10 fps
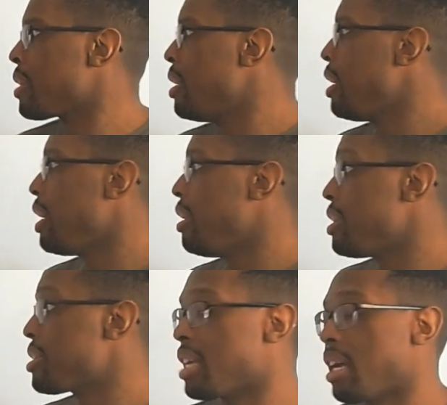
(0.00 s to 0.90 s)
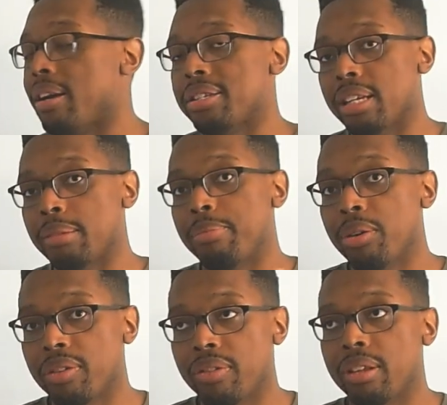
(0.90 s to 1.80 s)
And this is how I sync
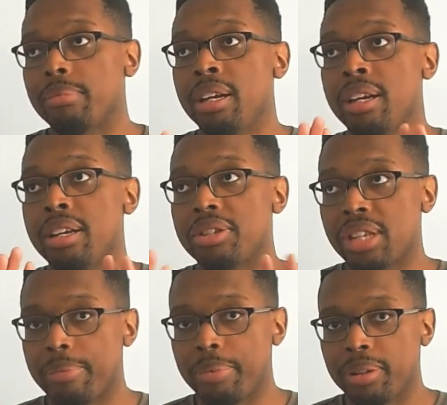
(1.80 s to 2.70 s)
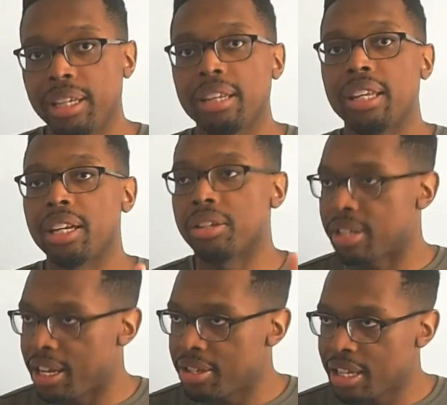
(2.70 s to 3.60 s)
both of them separately, and they
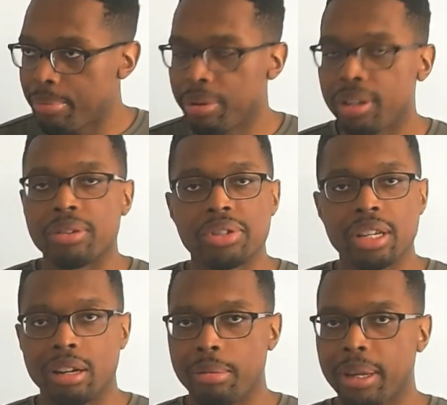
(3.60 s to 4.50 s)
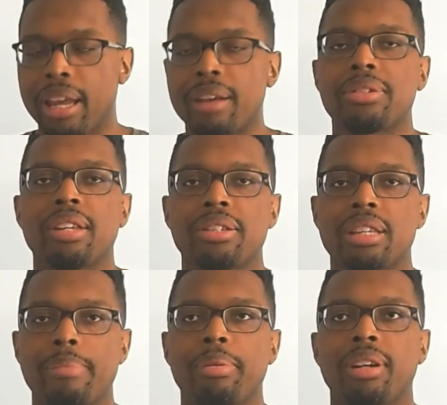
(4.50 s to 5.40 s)
stay separate. Their CRM accounts stay
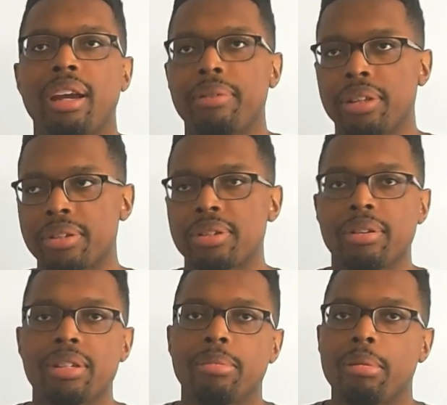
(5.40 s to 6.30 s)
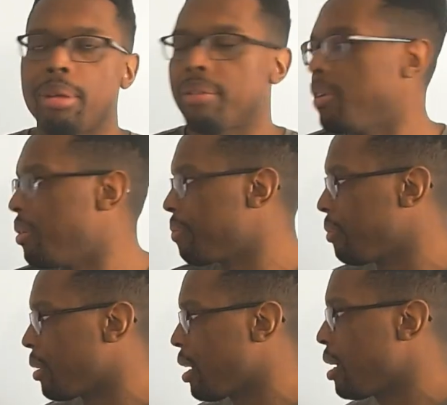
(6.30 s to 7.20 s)
separate. Everything still ends up on my phone. Okay,